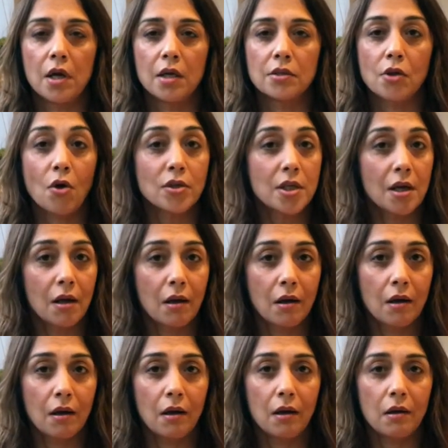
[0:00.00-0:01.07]

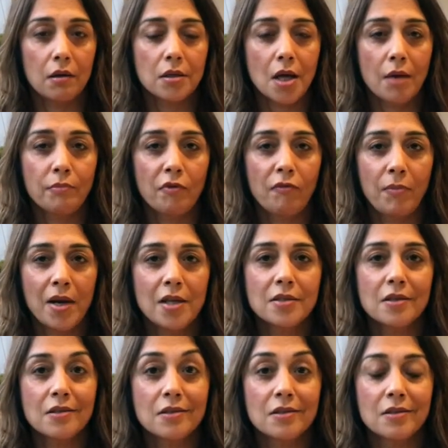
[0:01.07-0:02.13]
exotic type of
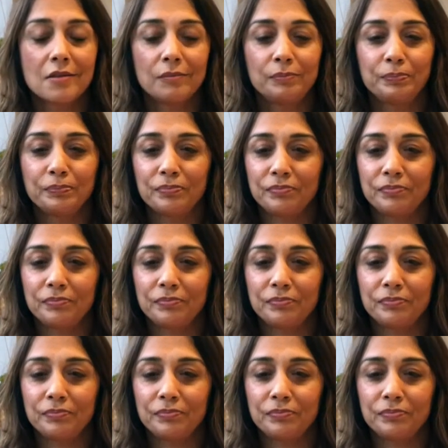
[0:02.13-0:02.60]
places.